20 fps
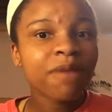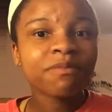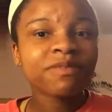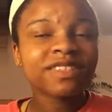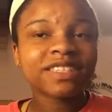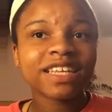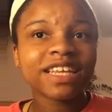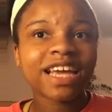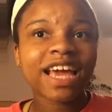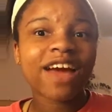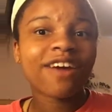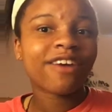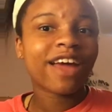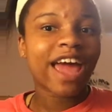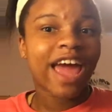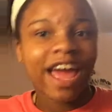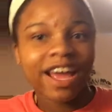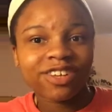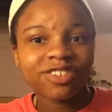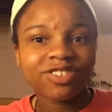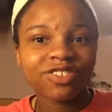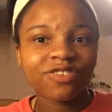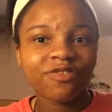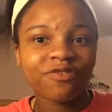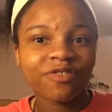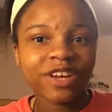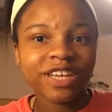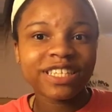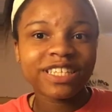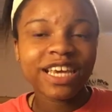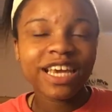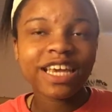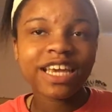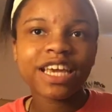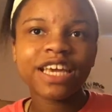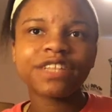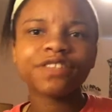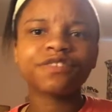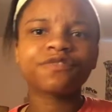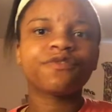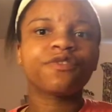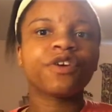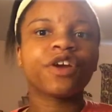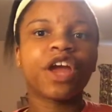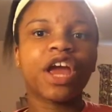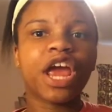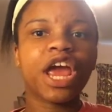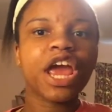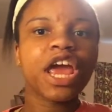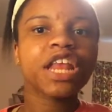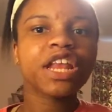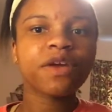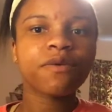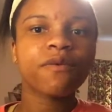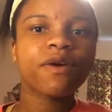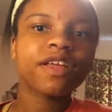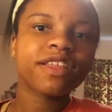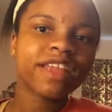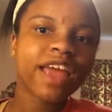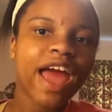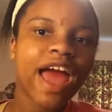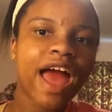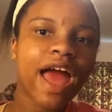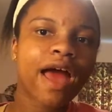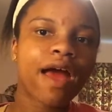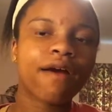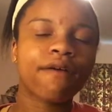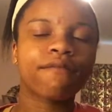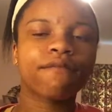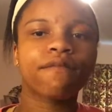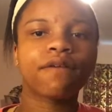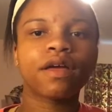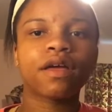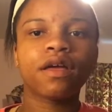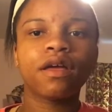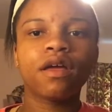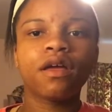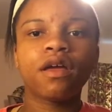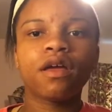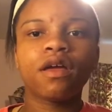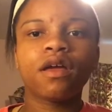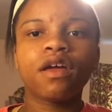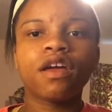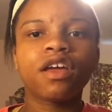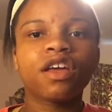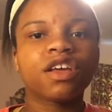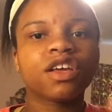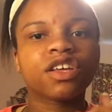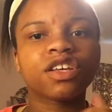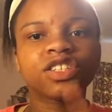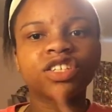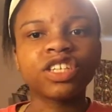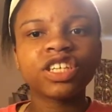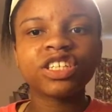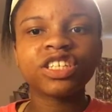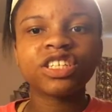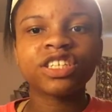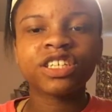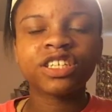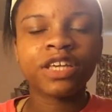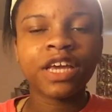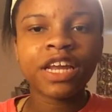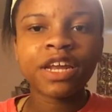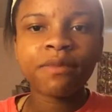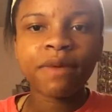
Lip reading: sending out extra free tickets for anyone to have. Just get